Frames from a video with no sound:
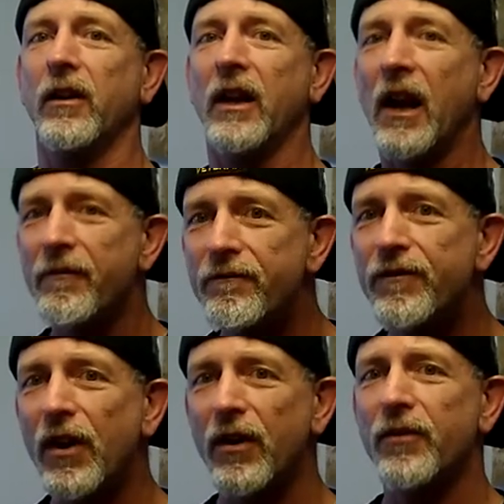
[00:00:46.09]
And I'm
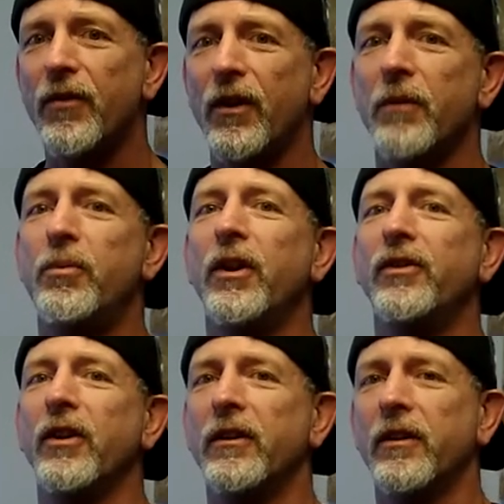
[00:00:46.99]
very, very
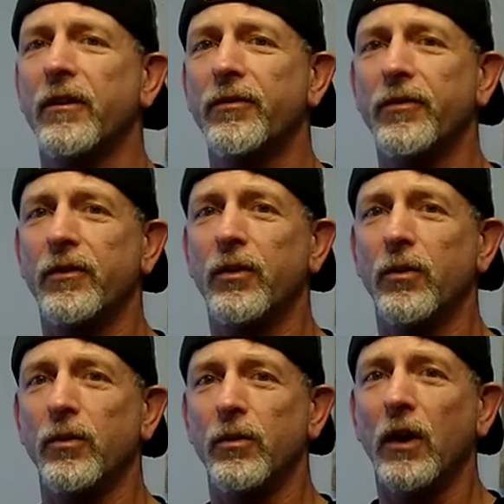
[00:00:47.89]
appreciative
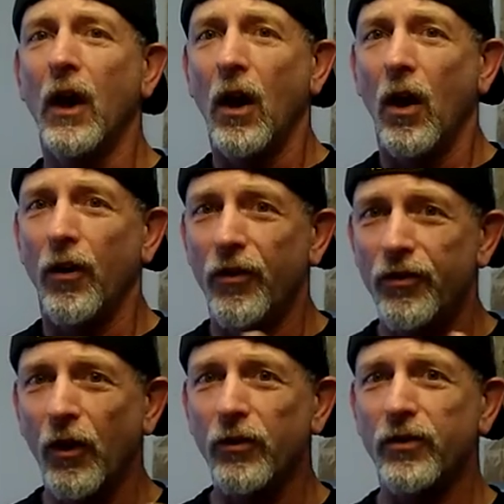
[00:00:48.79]
to
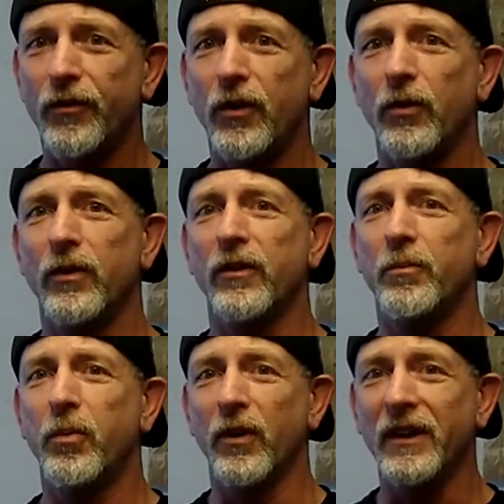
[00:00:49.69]
those of you that's
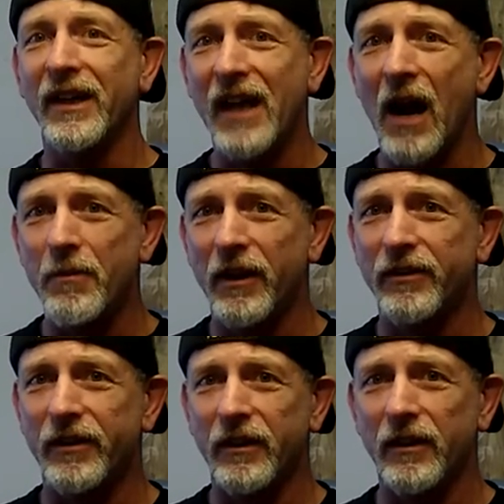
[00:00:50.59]
putting the
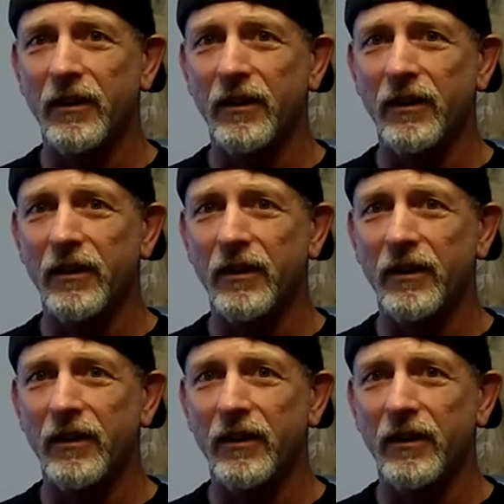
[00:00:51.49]
comments